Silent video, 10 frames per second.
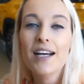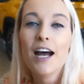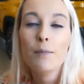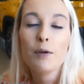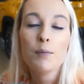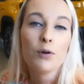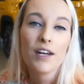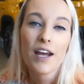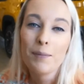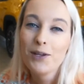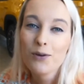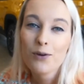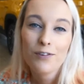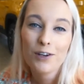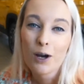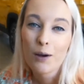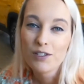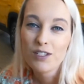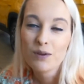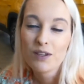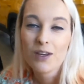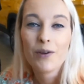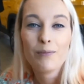I'd be more than happy to go over your options with you and